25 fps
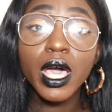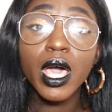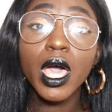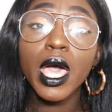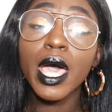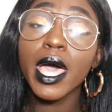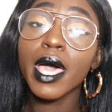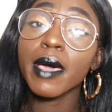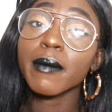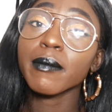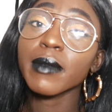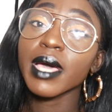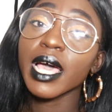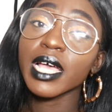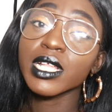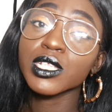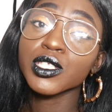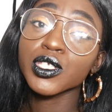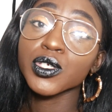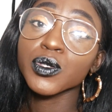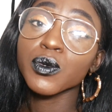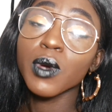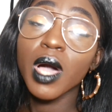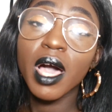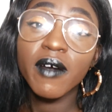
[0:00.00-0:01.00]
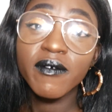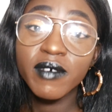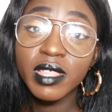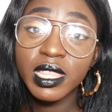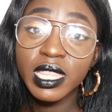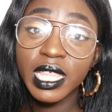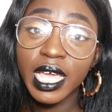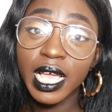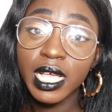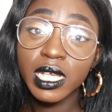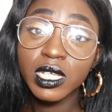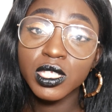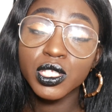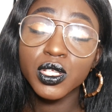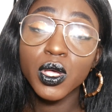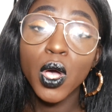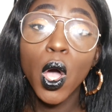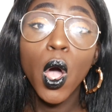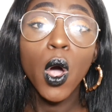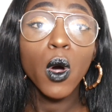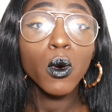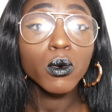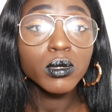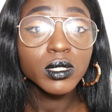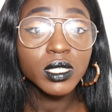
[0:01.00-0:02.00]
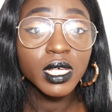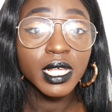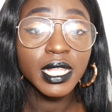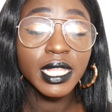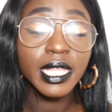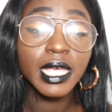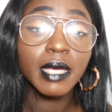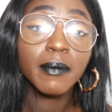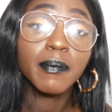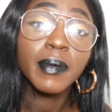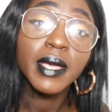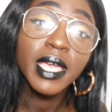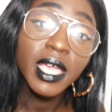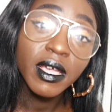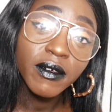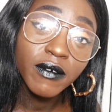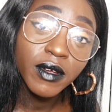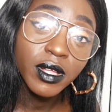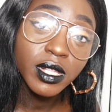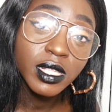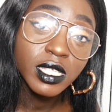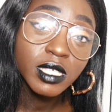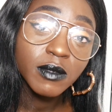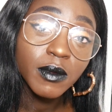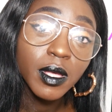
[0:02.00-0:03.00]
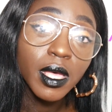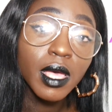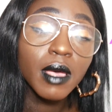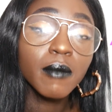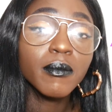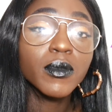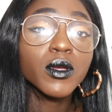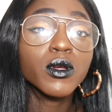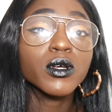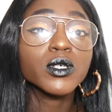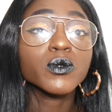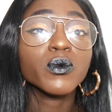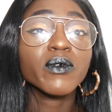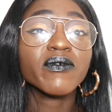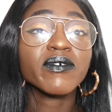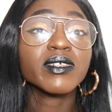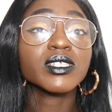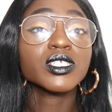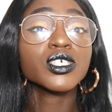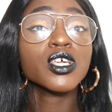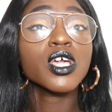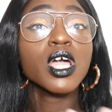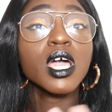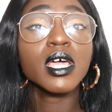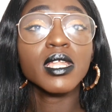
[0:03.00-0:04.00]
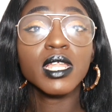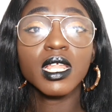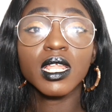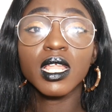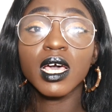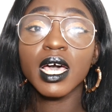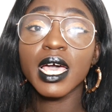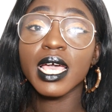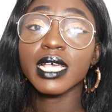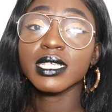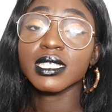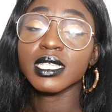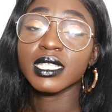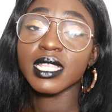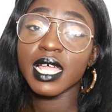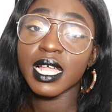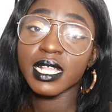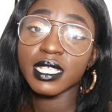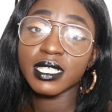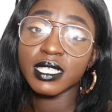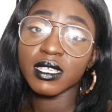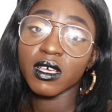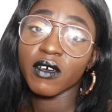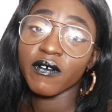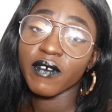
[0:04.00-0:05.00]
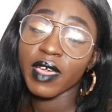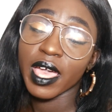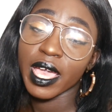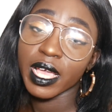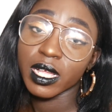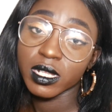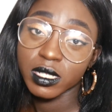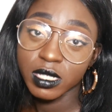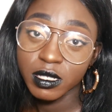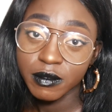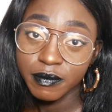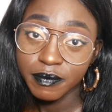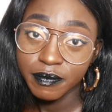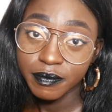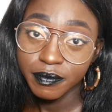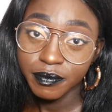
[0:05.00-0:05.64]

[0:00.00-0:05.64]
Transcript: um, and to other things to alter the appearance because we've internalized that self-hate.